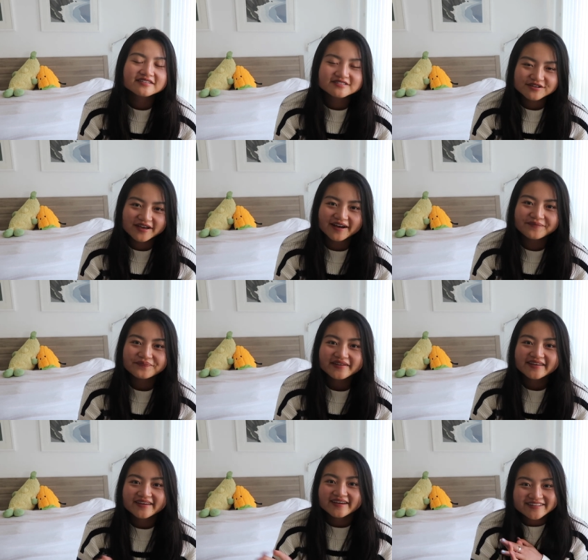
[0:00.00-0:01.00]
So yeah,
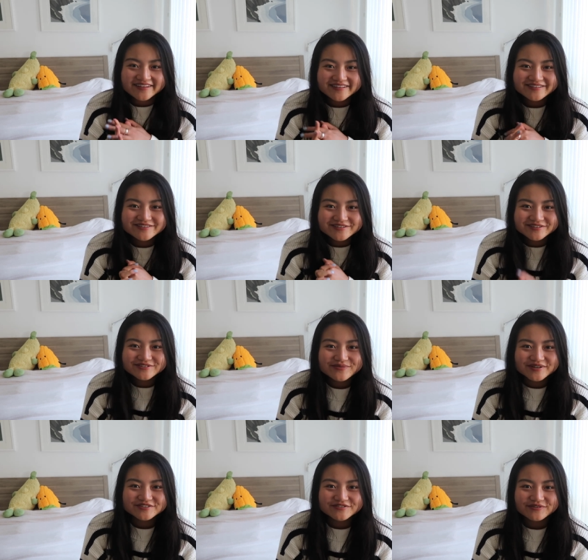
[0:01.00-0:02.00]
thank you so, so
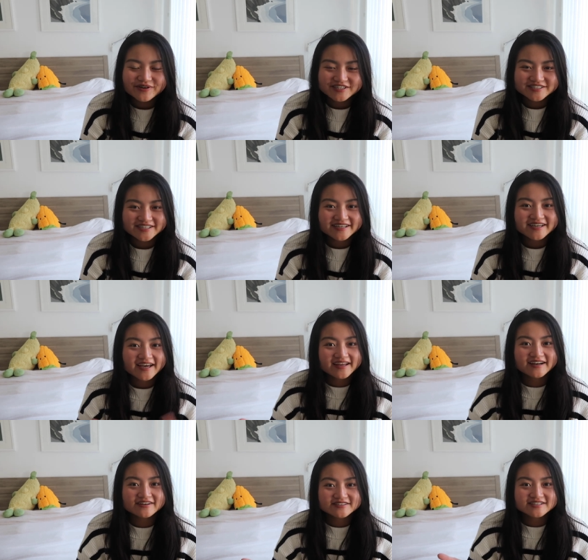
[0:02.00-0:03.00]
much for watching
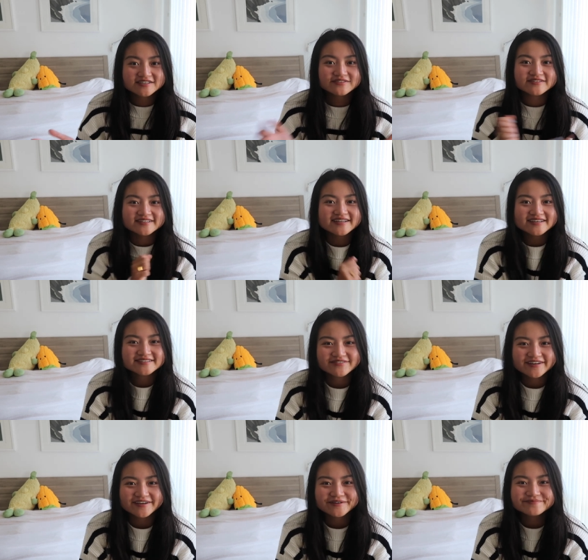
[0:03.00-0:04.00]
and I'll see you in the next
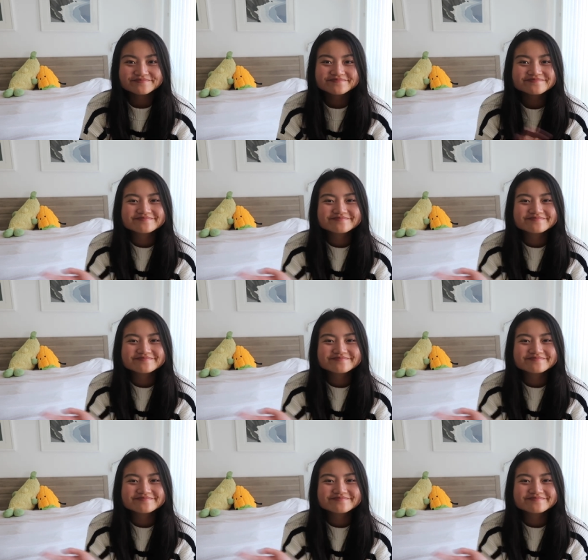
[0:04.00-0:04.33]
video.